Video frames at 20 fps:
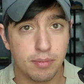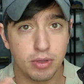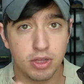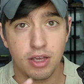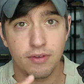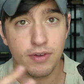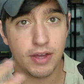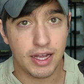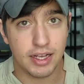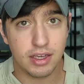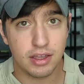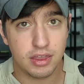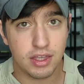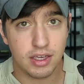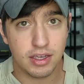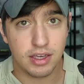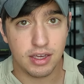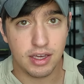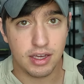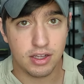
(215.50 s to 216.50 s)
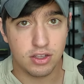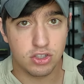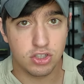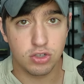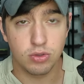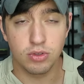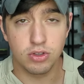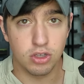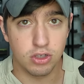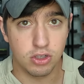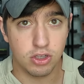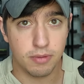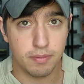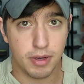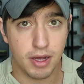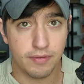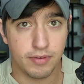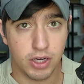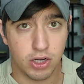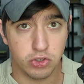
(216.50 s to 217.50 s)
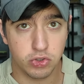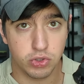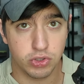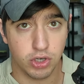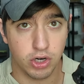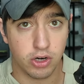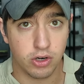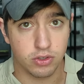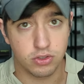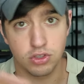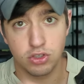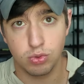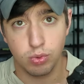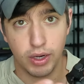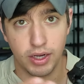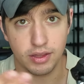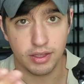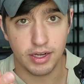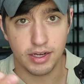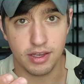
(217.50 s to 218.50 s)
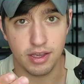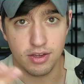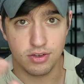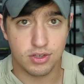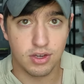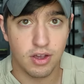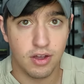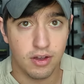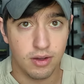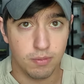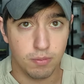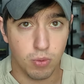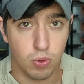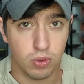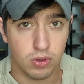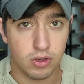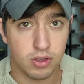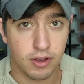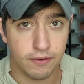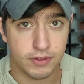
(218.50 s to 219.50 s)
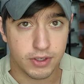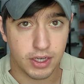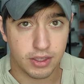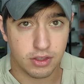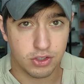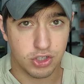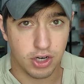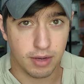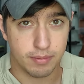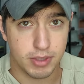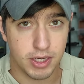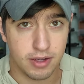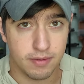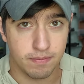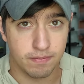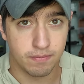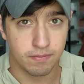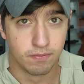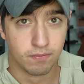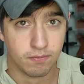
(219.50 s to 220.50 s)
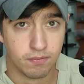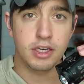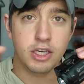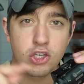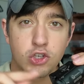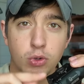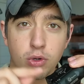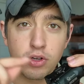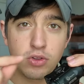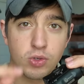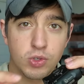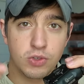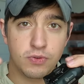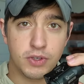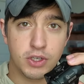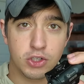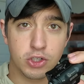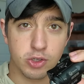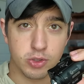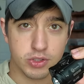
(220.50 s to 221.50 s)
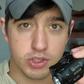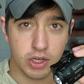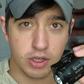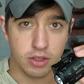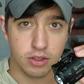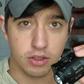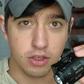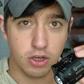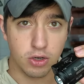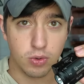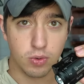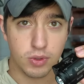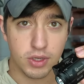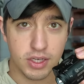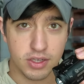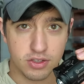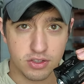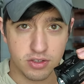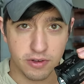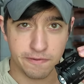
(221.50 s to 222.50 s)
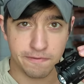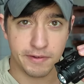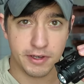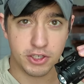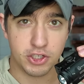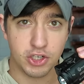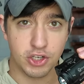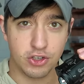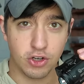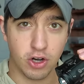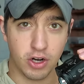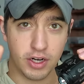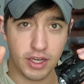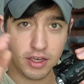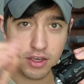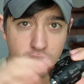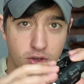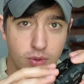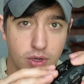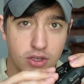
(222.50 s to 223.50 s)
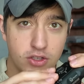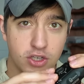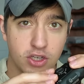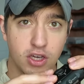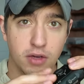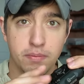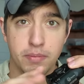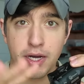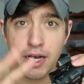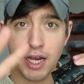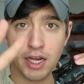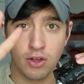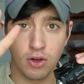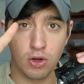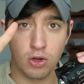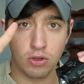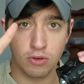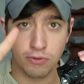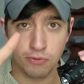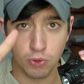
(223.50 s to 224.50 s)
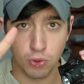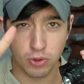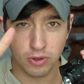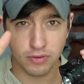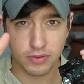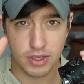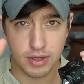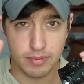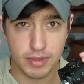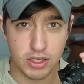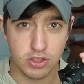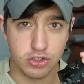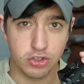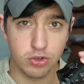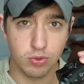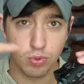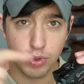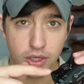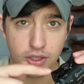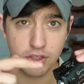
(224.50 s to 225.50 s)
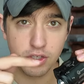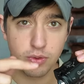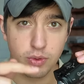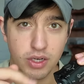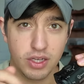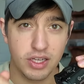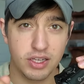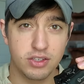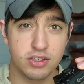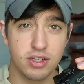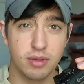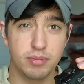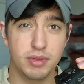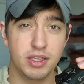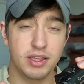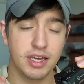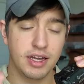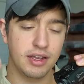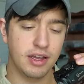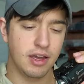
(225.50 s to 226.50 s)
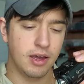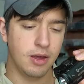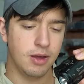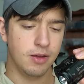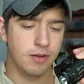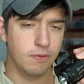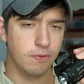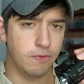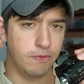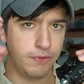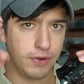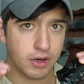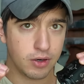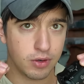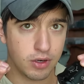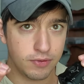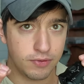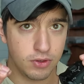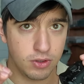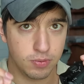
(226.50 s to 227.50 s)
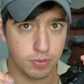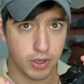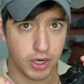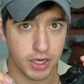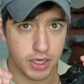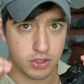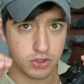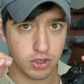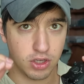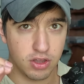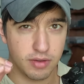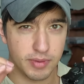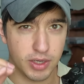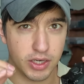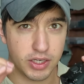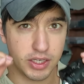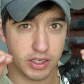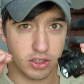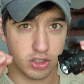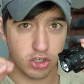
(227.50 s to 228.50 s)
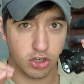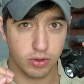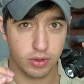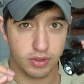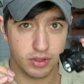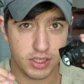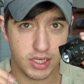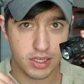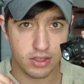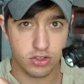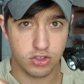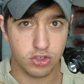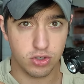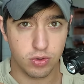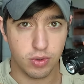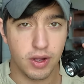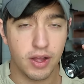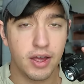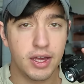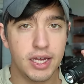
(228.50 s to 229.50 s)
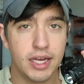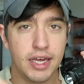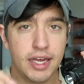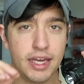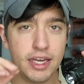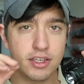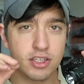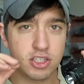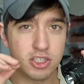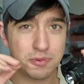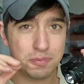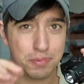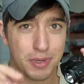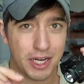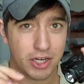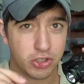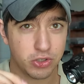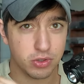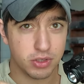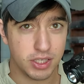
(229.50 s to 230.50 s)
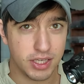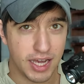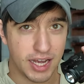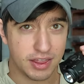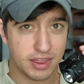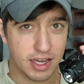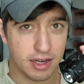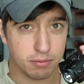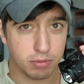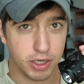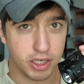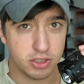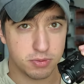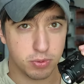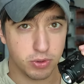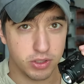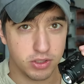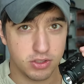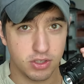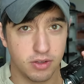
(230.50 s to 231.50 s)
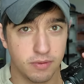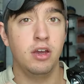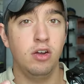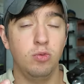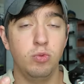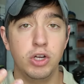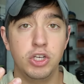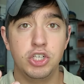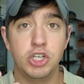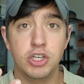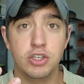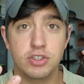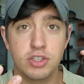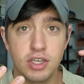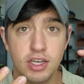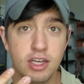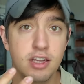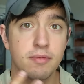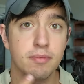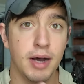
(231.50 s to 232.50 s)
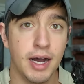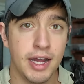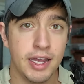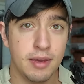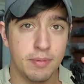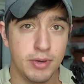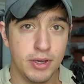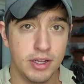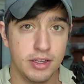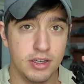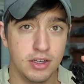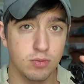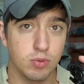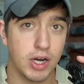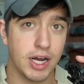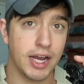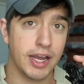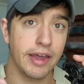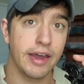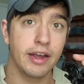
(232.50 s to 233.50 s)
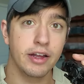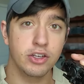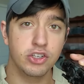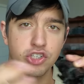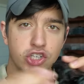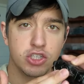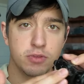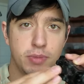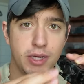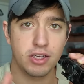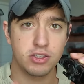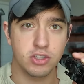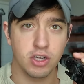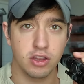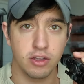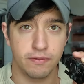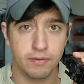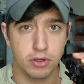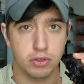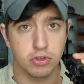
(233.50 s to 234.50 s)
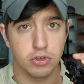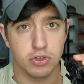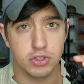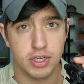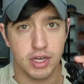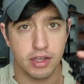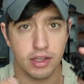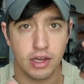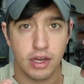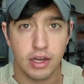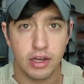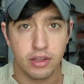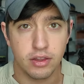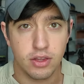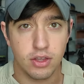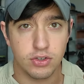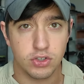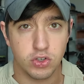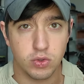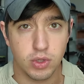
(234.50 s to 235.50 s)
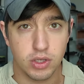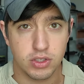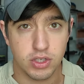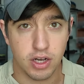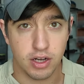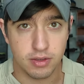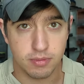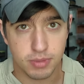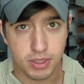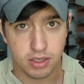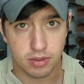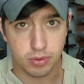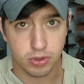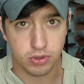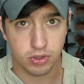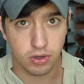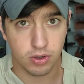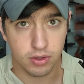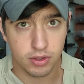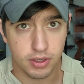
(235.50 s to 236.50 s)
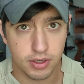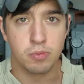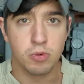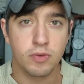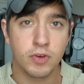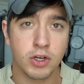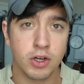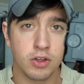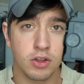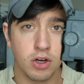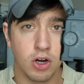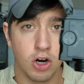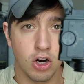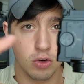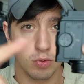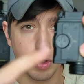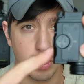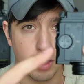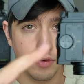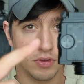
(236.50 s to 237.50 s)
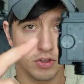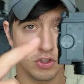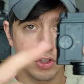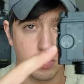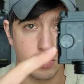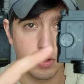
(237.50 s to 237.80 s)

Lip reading: believe anything into a little above 100 yards, this white light is more than enough to get the job done. Each one of those features alone is sufficient on a unit. To combine all four of them into one unit is something that very few products on the market currently do, especially at that price point, which is, in my opinion, why, just based on the feature set, this unit's unbeatable currently. Moving on to the hardware of this